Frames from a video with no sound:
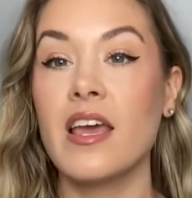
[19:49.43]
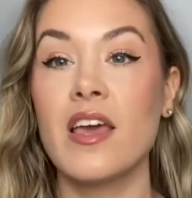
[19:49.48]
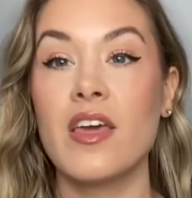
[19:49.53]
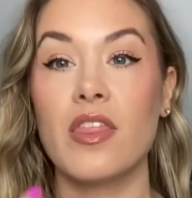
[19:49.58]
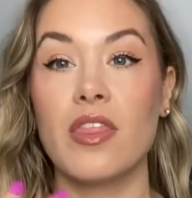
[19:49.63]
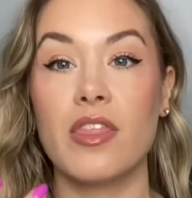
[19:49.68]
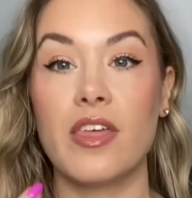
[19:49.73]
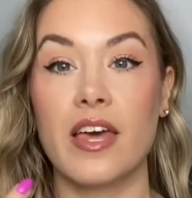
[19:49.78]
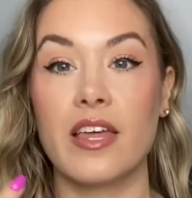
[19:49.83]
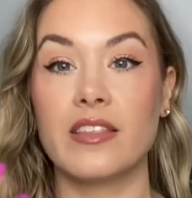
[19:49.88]

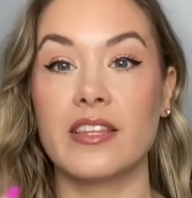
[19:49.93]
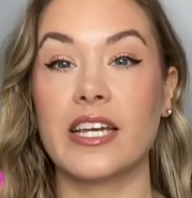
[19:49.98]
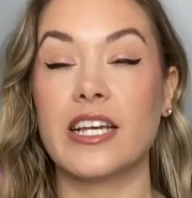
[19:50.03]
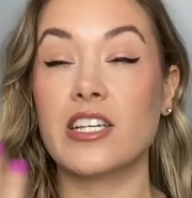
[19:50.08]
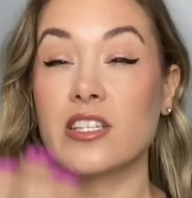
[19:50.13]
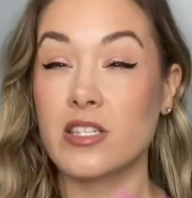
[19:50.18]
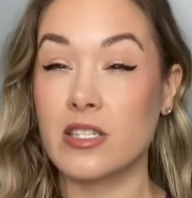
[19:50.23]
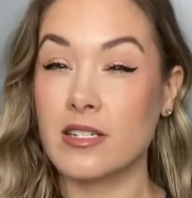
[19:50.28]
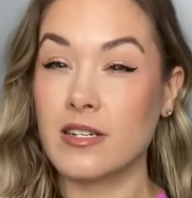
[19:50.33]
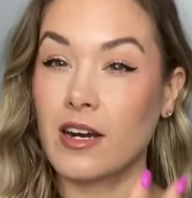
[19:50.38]
than like a
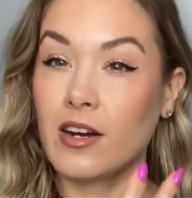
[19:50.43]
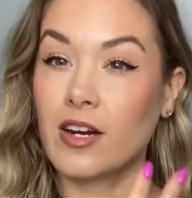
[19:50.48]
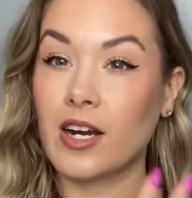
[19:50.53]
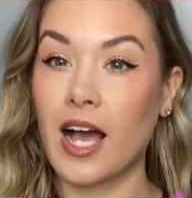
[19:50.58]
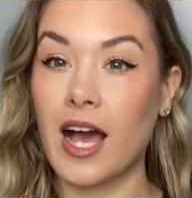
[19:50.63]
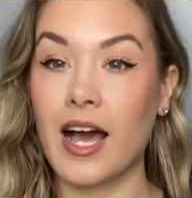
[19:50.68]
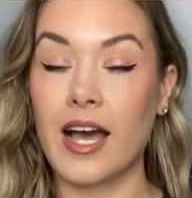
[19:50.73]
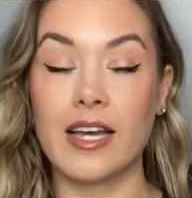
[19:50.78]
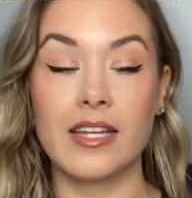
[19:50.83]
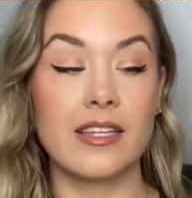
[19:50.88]
stark
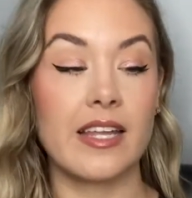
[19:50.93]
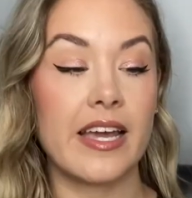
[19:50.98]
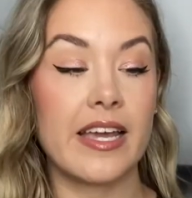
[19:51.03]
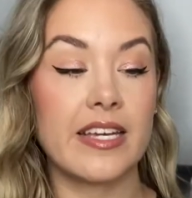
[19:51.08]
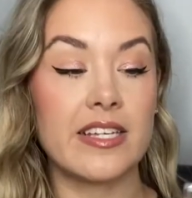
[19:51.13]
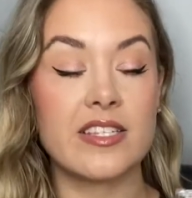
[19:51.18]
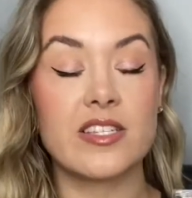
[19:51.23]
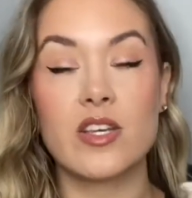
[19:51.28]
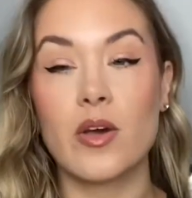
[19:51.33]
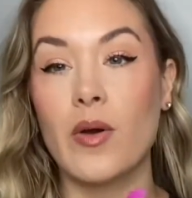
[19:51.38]

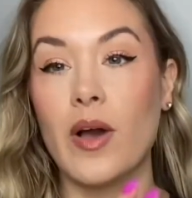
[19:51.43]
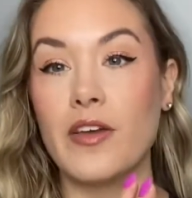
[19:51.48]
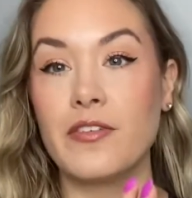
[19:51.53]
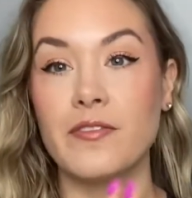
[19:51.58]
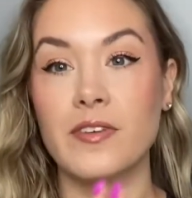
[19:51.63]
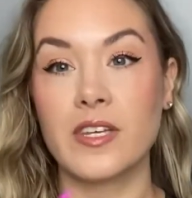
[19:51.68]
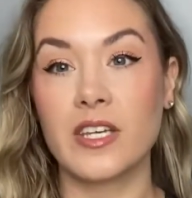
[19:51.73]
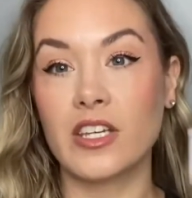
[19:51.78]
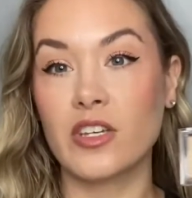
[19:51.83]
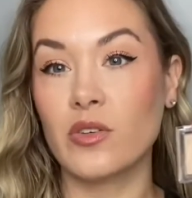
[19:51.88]
highlight. So I
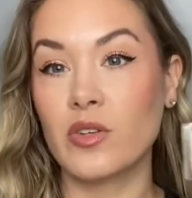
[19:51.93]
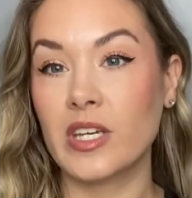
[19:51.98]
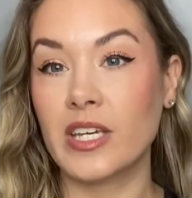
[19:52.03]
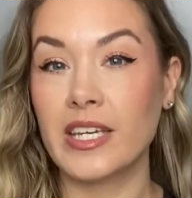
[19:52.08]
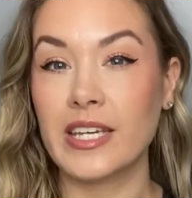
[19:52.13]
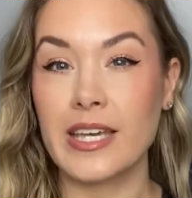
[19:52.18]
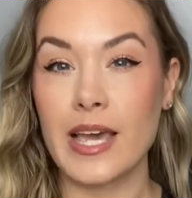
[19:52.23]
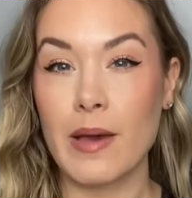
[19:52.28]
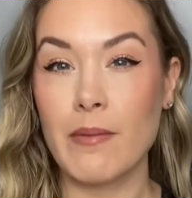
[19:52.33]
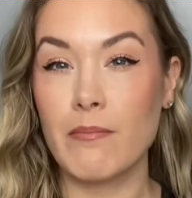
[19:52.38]
feel like you can
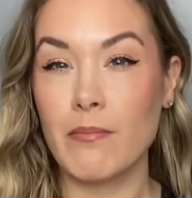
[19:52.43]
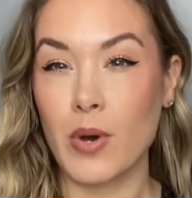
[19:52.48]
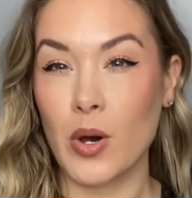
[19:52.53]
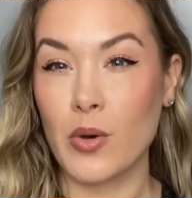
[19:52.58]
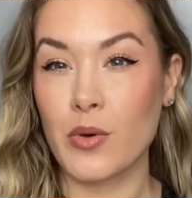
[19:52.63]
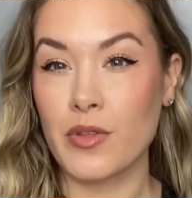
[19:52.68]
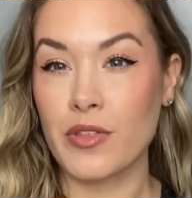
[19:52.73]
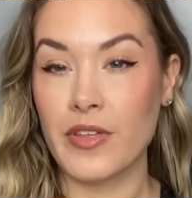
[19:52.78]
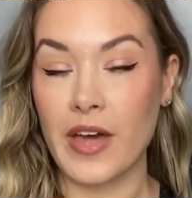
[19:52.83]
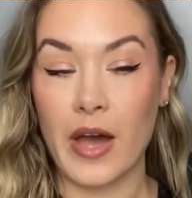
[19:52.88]
get
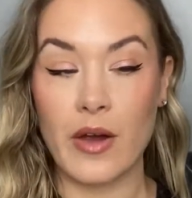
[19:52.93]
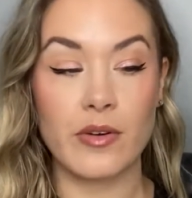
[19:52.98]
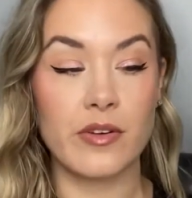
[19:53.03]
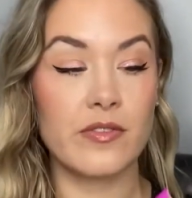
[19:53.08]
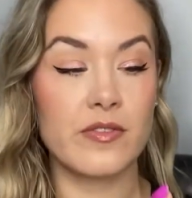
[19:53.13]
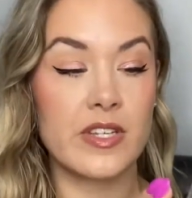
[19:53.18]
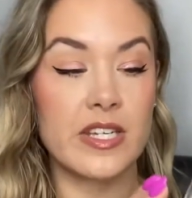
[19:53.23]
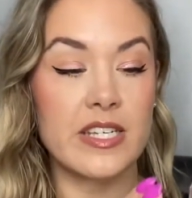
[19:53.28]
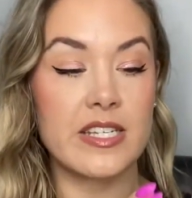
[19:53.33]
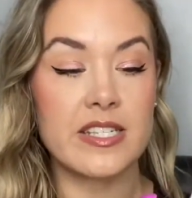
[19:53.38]
both out of
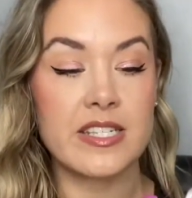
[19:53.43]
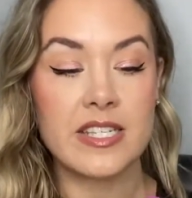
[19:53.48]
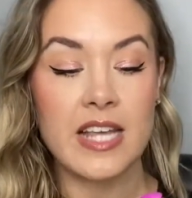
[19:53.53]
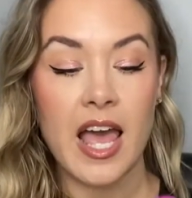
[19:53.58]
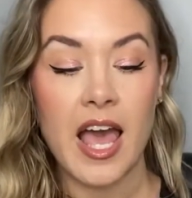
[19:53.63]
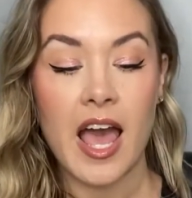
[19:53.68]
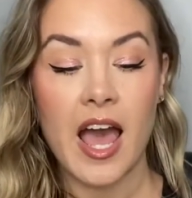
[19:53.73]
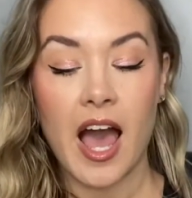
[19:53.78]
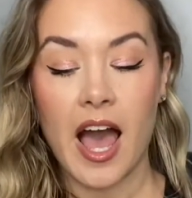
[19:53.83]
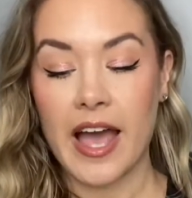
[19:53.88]
this.
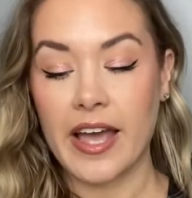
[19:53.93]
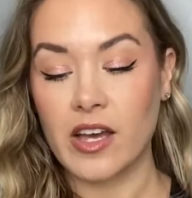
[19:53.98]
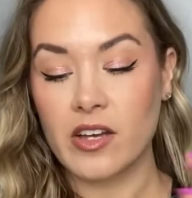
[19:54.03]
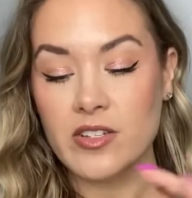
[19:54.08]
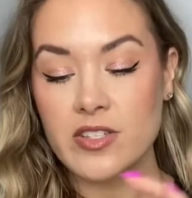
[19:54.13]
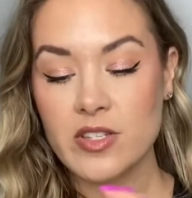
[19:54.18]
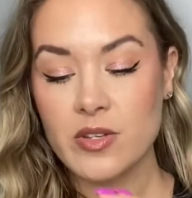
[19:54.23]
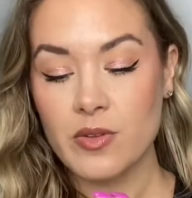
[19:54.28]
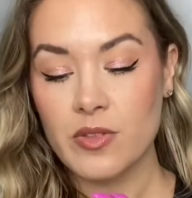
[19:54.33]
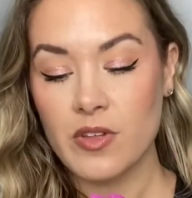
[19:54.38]
I
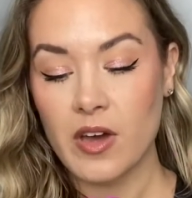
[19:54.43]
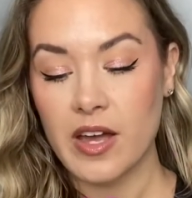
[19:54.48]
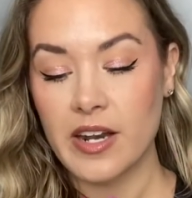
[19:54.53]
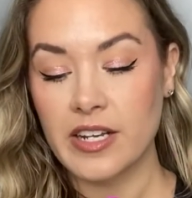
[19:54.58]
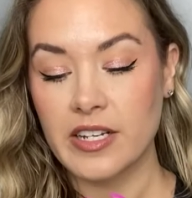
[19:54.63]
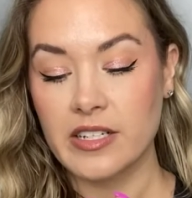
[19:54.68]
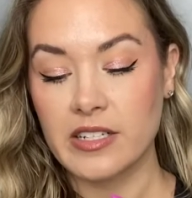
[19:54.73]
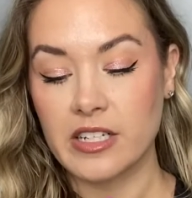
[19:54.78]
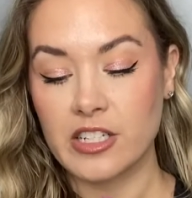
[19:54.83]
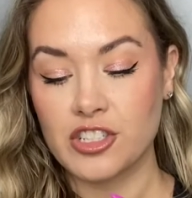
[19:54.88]
also thought
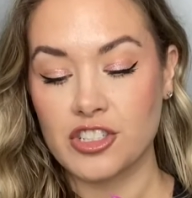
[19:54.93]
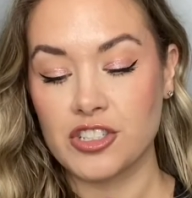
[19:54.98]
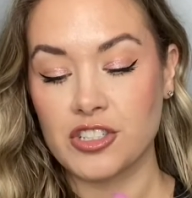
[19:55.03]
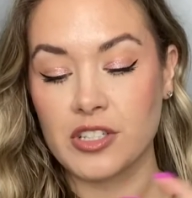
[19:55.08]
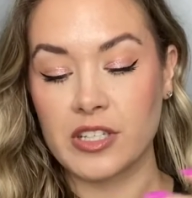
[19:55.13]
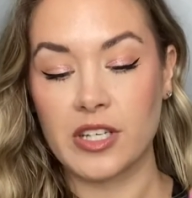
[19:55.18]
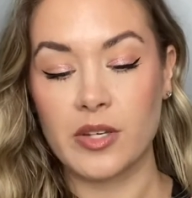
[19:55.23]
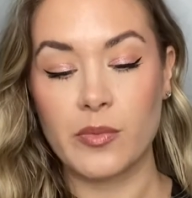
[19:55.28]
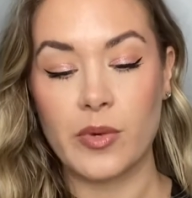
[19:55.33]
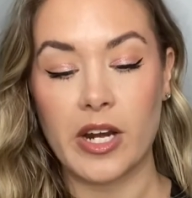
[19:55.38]

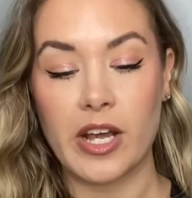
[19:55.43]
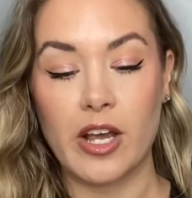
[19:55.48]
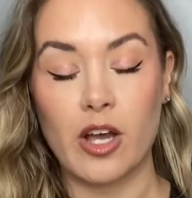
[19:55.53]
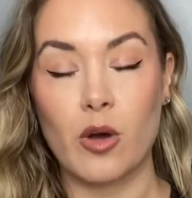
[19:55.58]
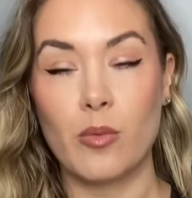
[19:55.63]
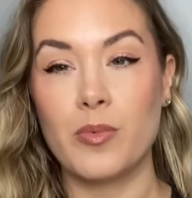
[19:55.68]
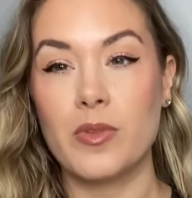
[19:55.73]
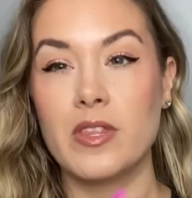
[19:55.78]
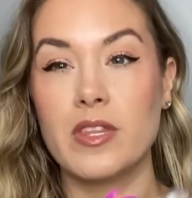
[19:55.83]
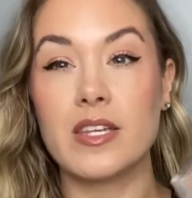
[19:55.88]
initially when I
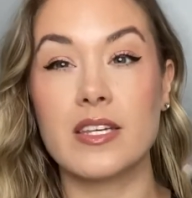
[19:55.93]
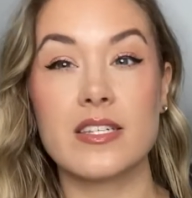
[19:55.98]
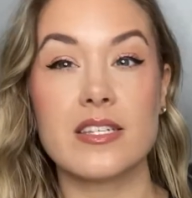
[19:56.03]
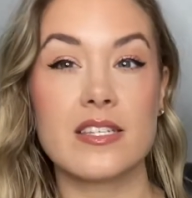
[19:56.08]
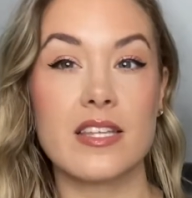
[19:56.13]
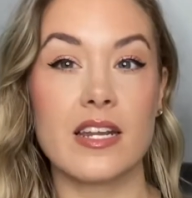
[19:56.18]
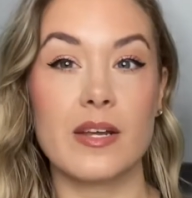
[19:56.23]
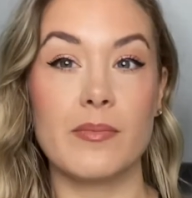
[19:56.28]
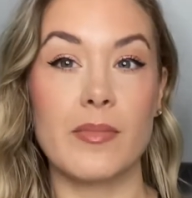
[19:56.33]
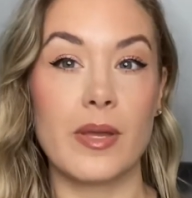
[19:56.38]
opened this
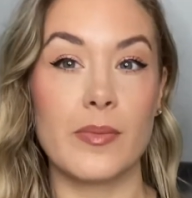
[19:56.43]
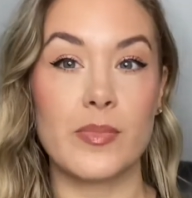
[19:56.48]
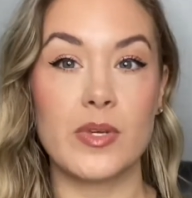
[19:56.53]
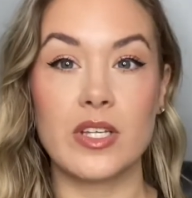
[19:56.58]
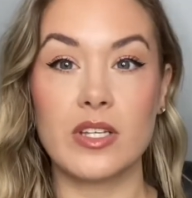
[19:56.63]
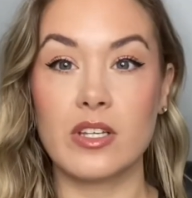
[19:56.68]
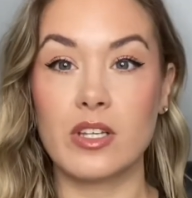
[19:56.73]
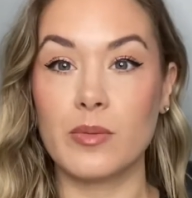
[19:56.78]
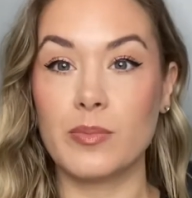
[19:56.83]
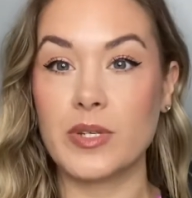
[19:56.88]
that it might be a
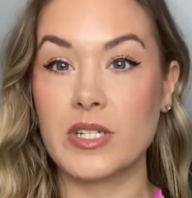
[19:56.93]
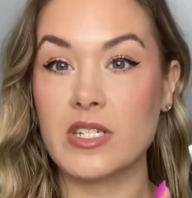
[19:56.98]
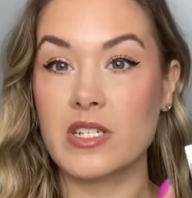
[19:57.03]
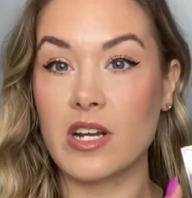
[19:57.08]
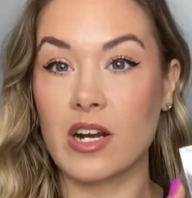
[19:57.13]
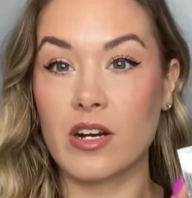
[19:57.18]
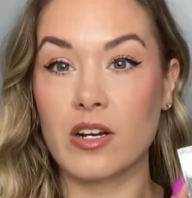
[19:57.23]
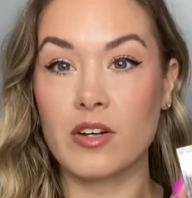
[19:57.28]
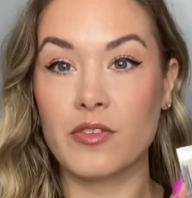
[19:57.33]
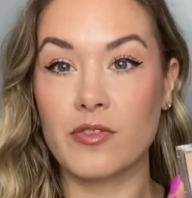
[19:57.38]
little bit
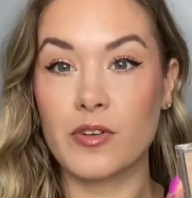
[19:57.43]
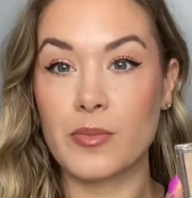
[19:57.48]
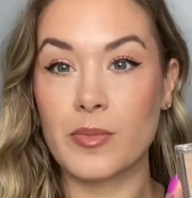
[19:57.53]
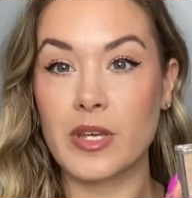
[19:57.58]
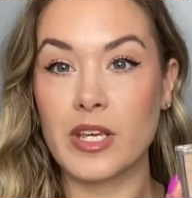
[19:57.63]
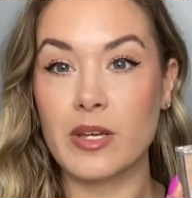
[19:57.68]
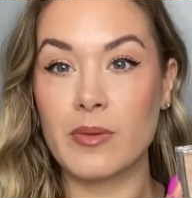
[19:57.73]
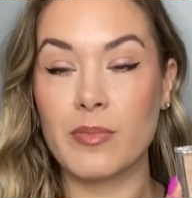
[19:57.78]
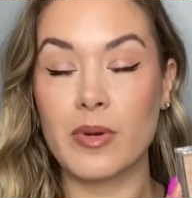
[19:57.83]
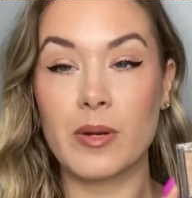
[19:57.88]
dark for
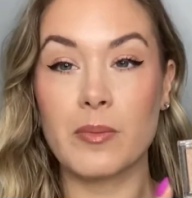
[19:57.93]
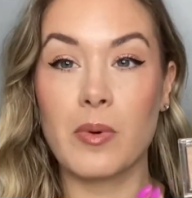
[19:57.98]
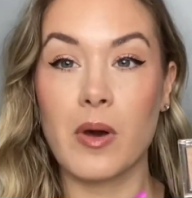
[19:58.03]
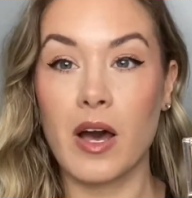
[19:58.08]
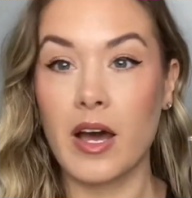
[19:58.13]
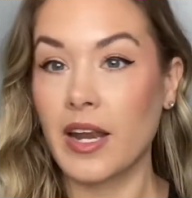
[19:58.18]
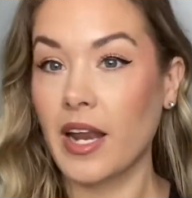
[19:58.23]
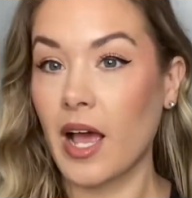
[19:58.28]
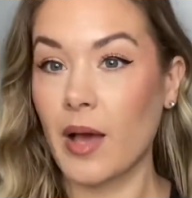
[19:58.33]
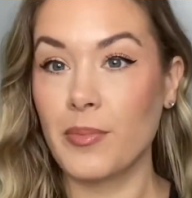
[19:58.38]
me, but
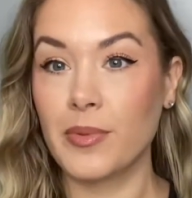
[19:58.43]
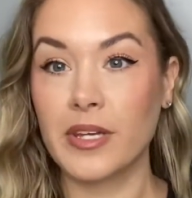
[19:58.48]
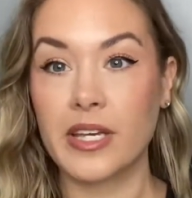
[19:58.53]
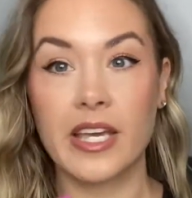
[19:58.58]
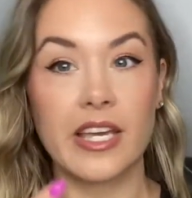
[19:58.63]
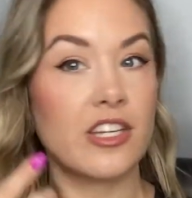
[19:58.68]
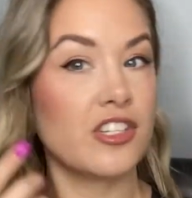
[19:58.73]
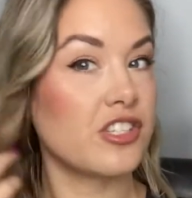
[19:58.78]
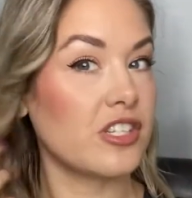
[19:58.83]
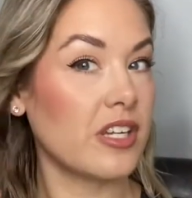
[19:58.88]
upon
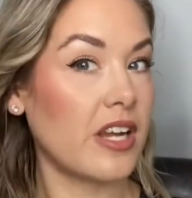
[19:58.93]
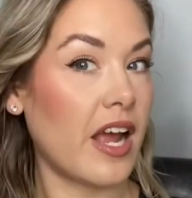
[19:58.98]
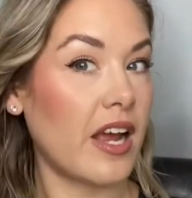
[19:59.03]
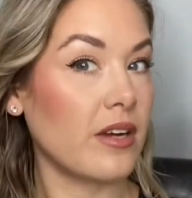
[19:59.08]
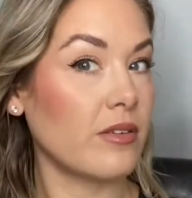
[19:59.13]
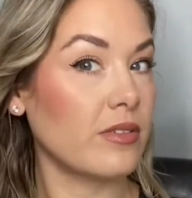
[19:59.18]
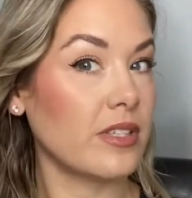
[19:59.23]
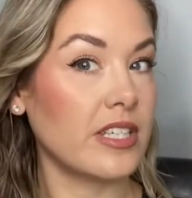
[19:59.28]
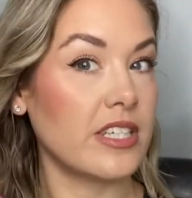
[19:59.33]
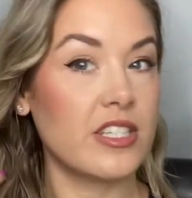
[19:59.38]
application, I
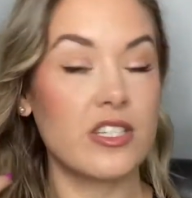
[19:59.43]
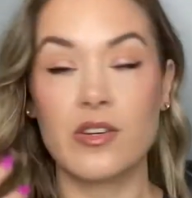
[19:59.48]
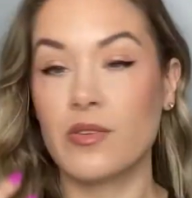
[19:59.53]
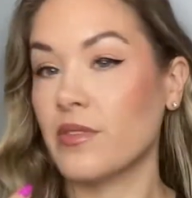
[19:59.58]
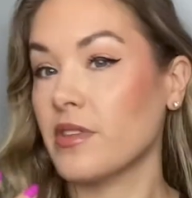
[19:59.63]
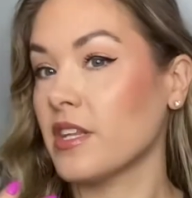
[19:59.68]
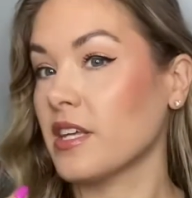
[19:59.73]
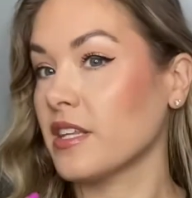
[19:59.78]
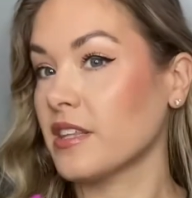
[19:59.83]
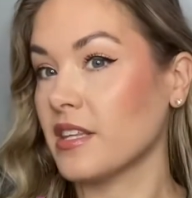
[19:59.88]
really don't think